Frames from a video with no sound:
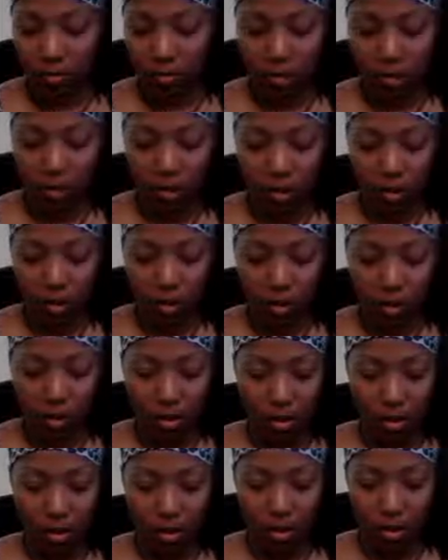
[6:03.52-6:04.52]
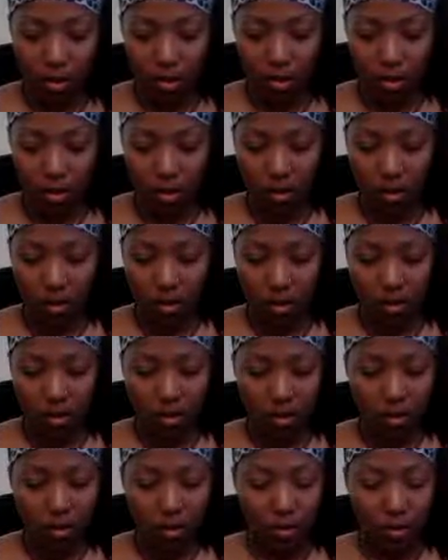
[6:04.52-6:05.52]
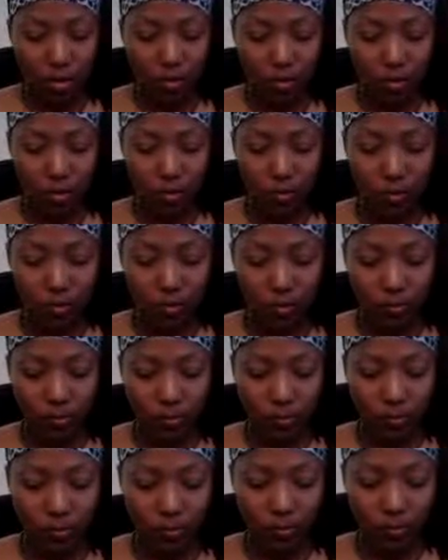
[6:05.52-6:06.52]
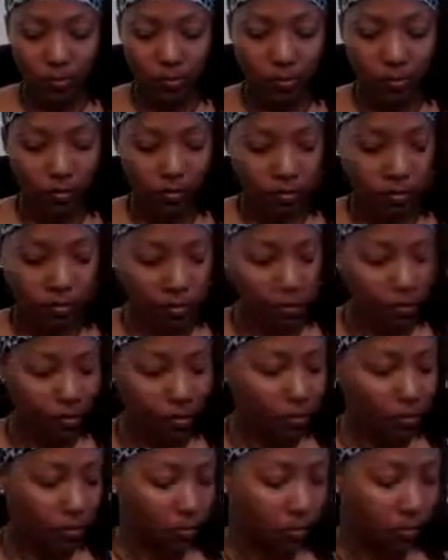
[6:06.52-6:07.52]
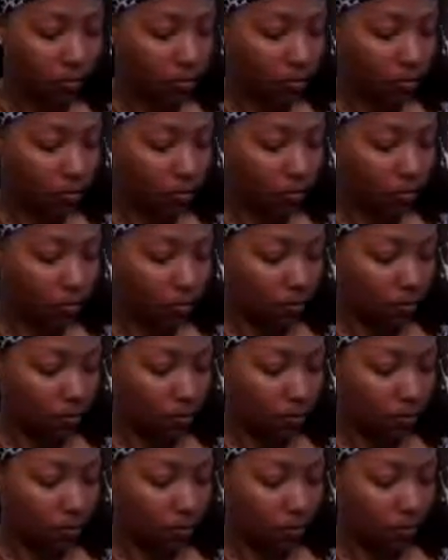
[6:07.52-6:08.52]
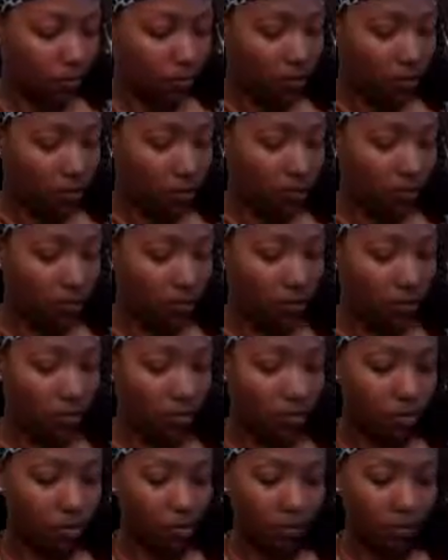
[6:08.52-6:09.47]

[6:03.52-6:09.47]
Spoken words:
(no one is talking)